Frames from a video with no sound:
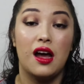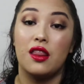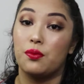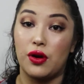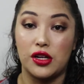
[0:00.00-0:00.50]

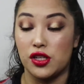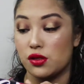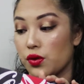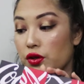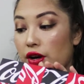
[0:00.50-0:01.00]
The
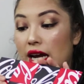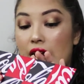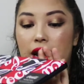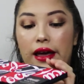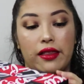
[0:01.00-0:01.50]
brushes were great,
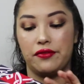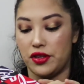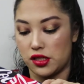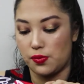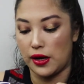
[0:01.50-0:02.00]
and I love
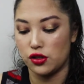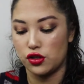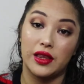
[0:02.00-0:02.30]
the sponge.